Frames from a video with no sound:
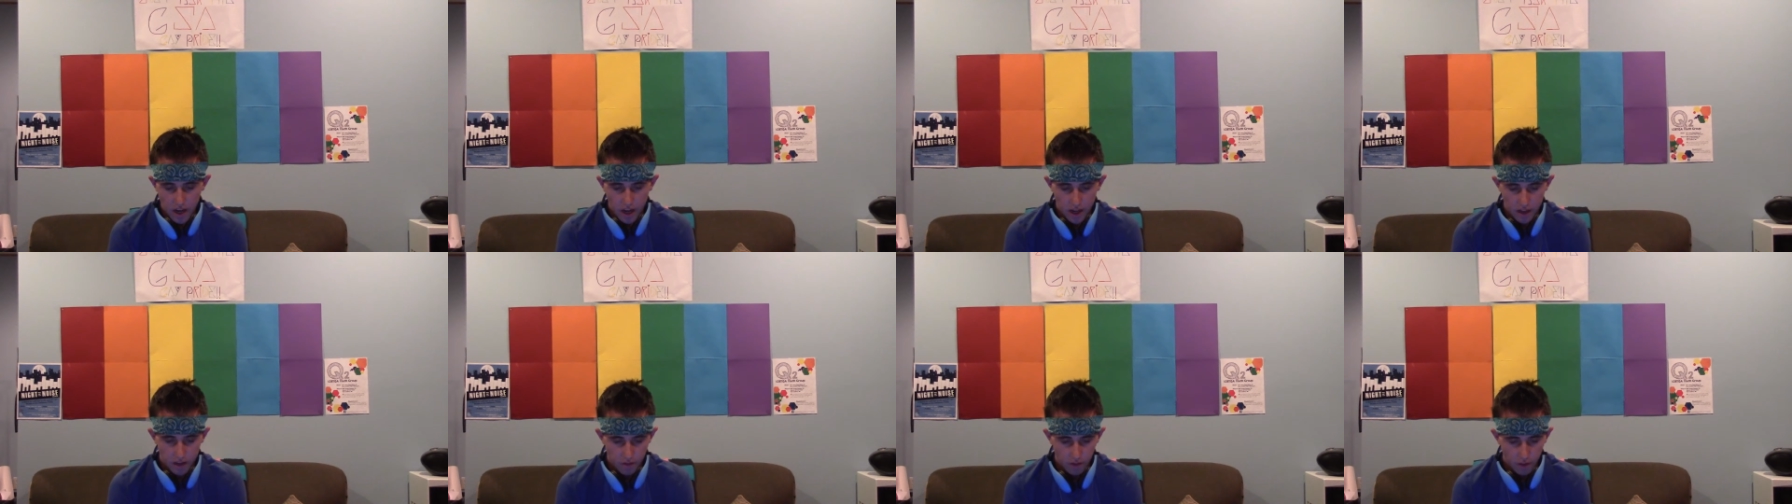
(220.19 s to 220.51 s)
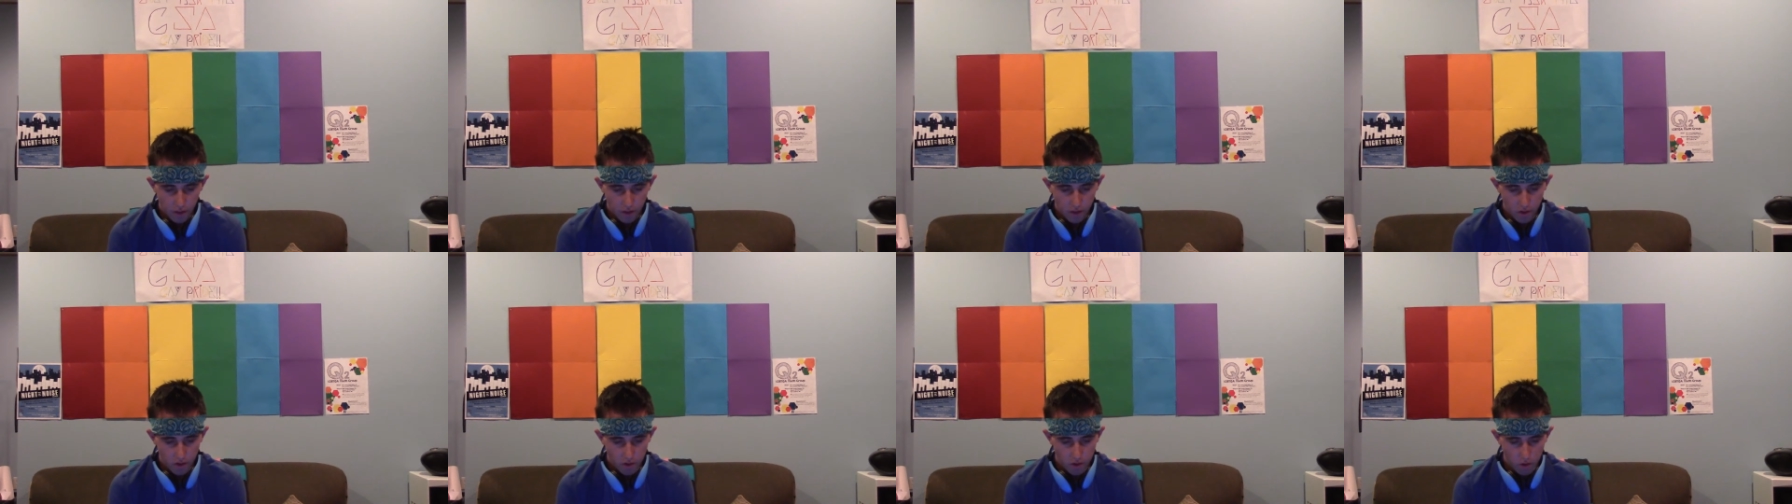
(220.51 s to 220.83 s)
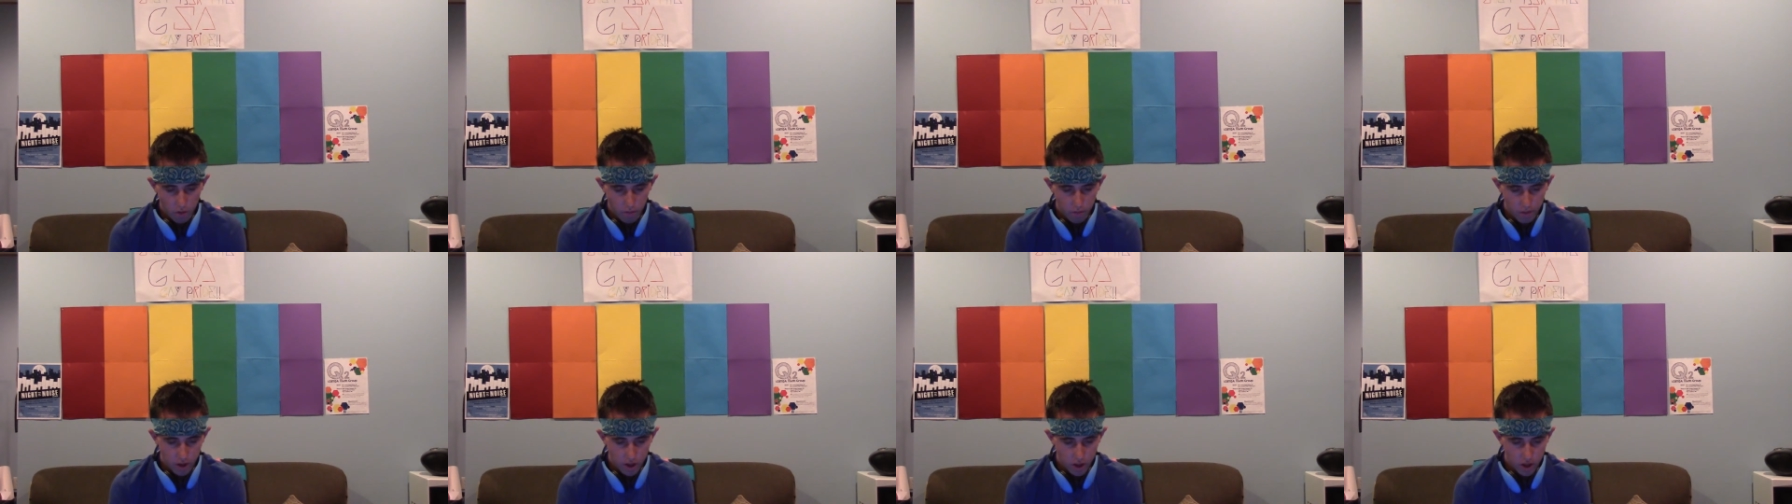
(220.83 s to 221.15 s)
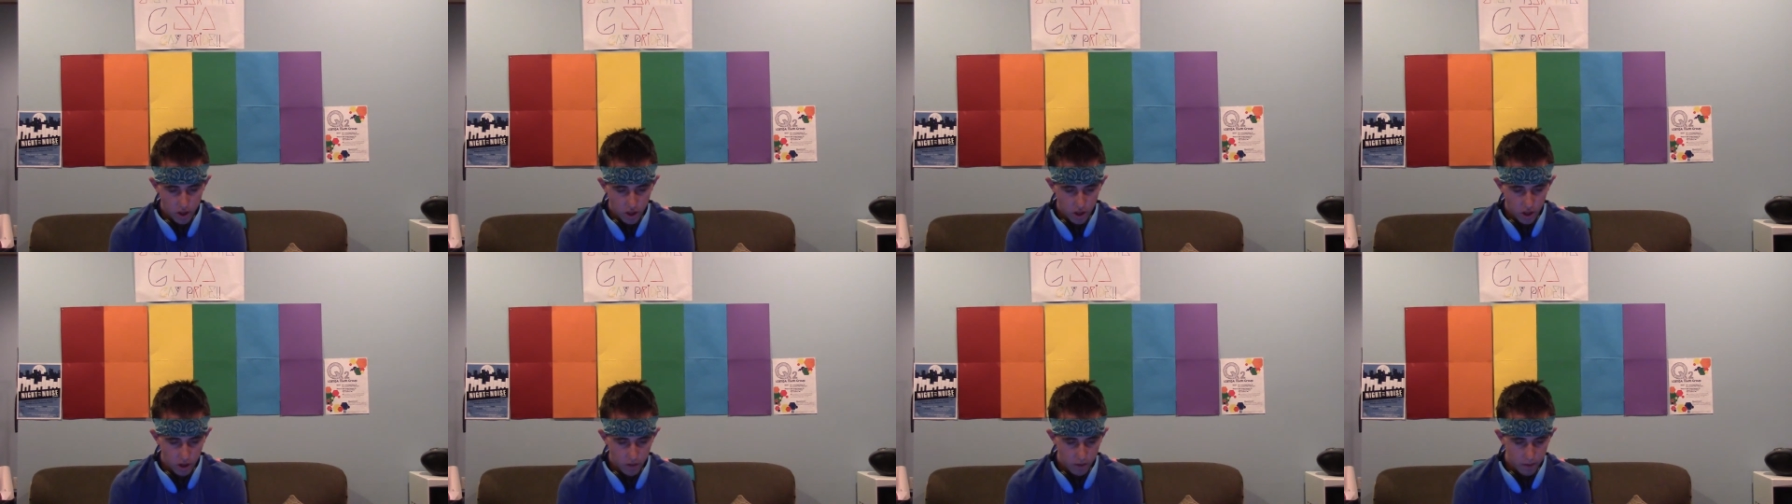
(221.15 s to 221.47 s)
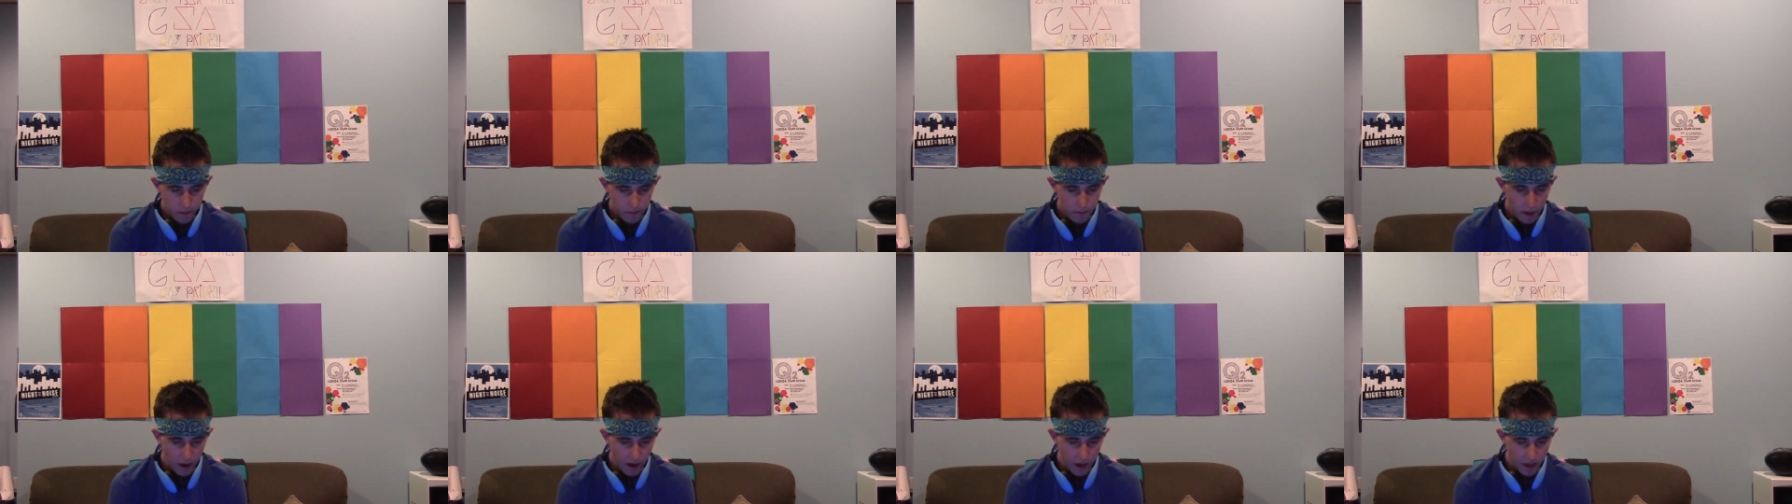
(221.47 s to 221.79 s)
I swung the door open and Jay
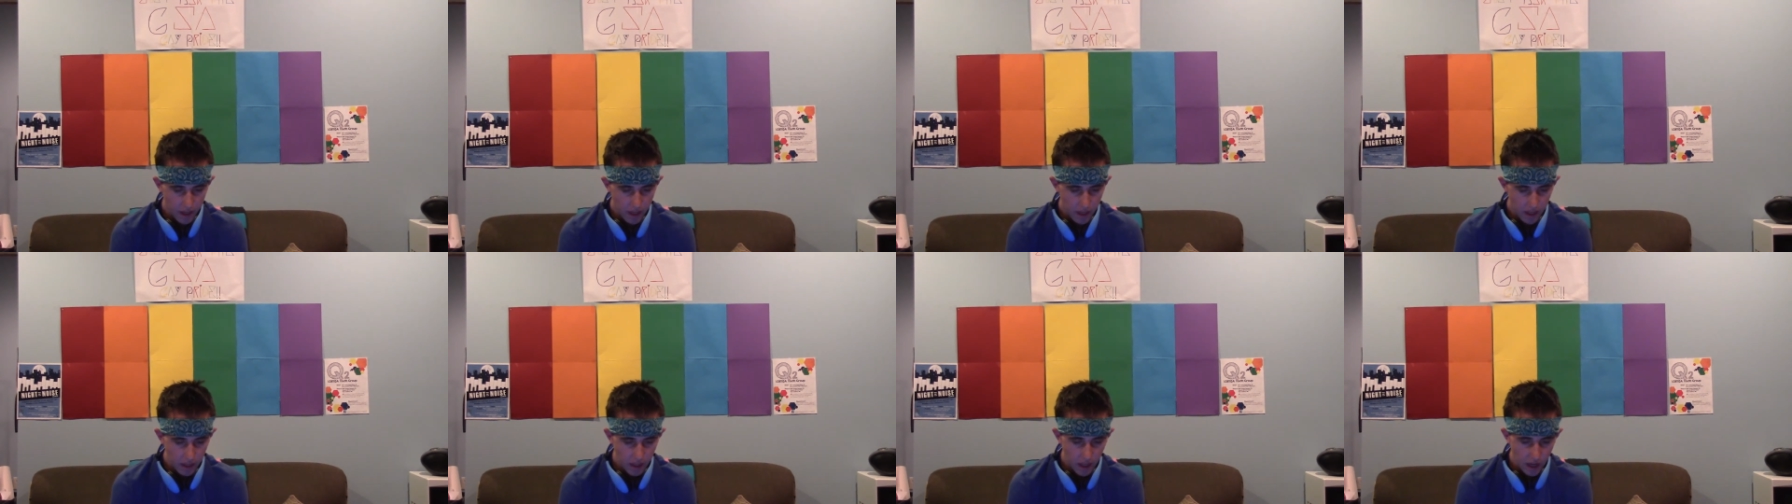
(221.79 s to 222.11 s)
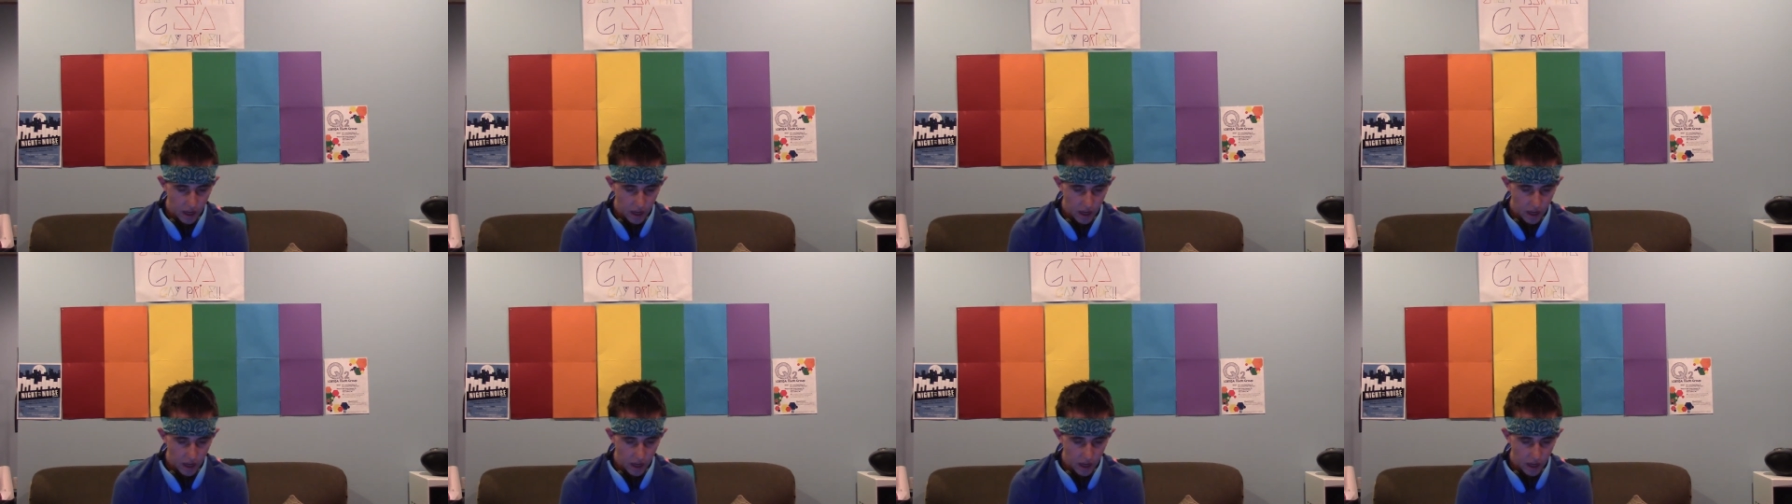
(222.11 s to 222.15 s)
was packing.